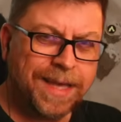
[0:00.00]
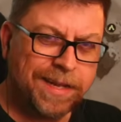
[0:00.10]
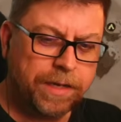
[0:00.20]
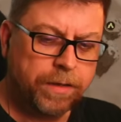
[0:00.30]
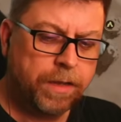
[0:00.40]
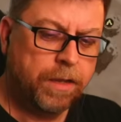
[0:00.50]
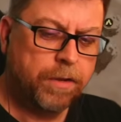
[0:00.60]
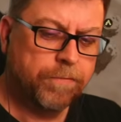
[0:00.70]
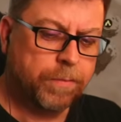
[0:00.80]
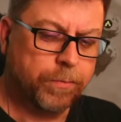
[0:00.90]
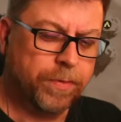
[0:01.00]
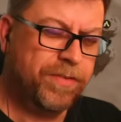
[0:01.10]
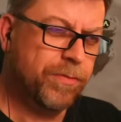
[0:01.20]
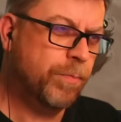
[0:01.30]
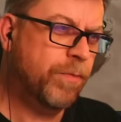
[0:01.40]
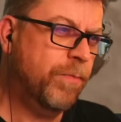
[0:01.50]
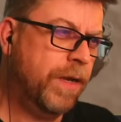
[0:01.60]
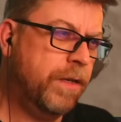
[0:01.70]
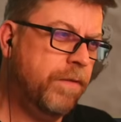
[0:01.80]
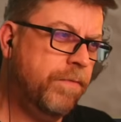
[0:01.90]
And from a resource
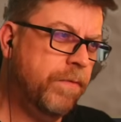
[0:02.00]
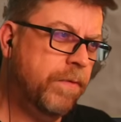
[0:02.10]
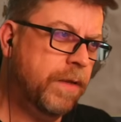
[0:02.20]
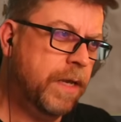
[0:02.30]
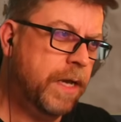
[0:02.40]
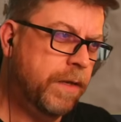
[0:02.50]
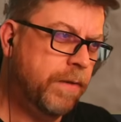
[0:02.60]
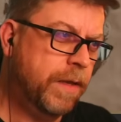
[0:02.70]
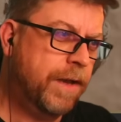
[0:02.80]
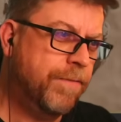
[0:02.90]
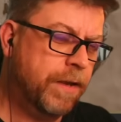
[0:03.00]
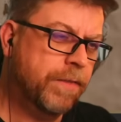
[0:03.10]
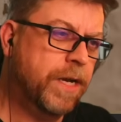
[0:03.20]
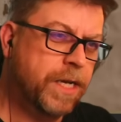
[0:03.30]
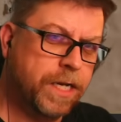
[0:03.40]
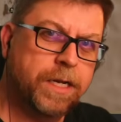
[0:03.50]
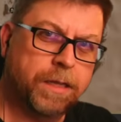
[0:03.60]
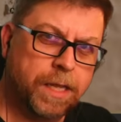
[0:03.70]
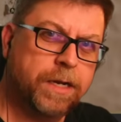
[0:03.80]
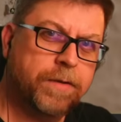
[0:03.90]
perspective, I found that I needed a
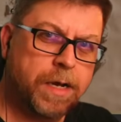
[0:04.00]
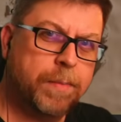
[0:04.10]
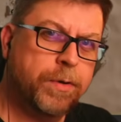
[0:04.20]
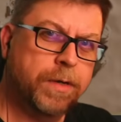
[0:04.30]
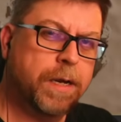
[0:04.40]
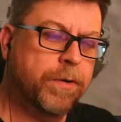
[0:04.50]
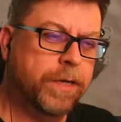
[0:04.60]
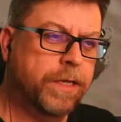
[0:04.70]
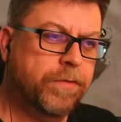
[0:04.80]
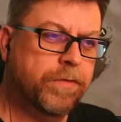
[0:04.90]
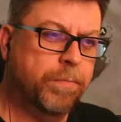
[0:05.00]
lot of copper and copper ingots to